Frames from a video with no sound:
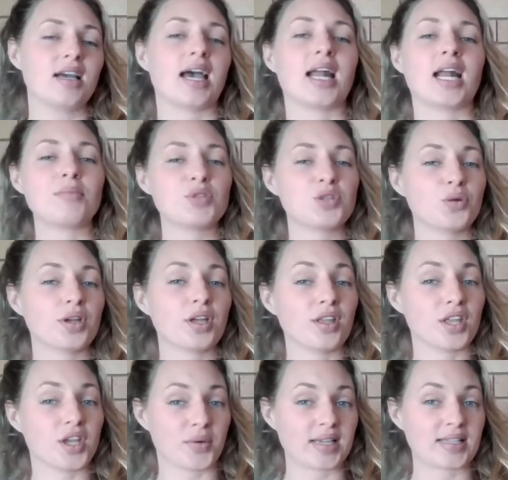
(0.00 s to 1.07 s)
and I'm talking
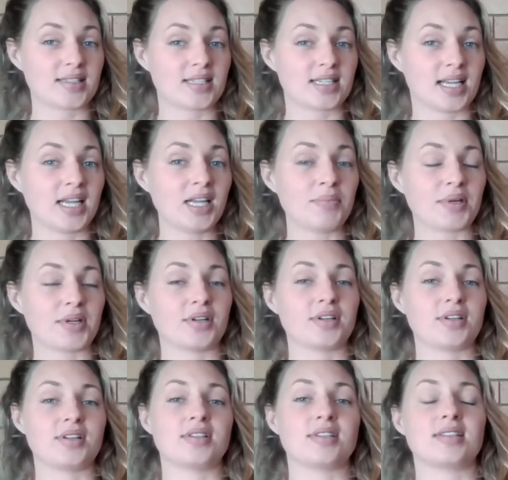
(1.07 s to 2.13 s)
USD
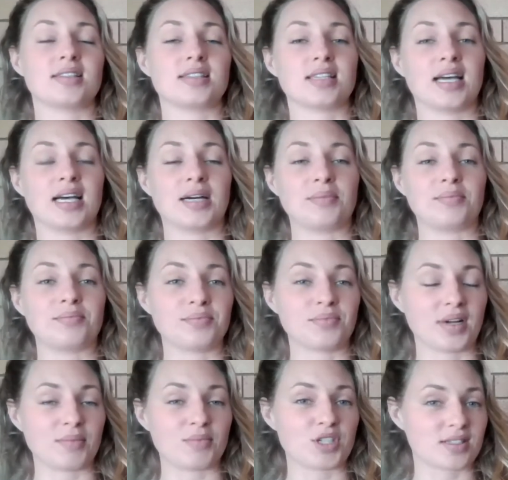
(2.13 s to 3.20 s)
because I'm
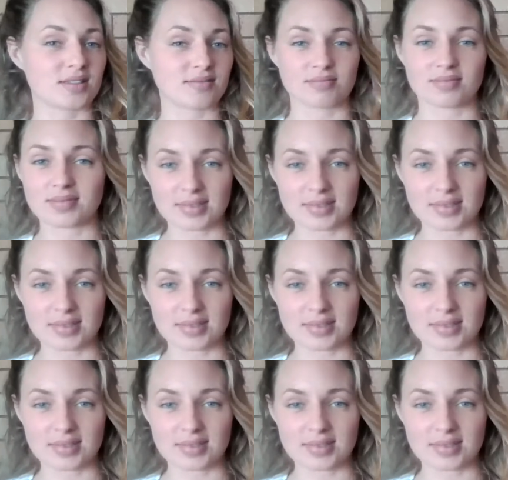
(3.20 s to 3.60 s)
just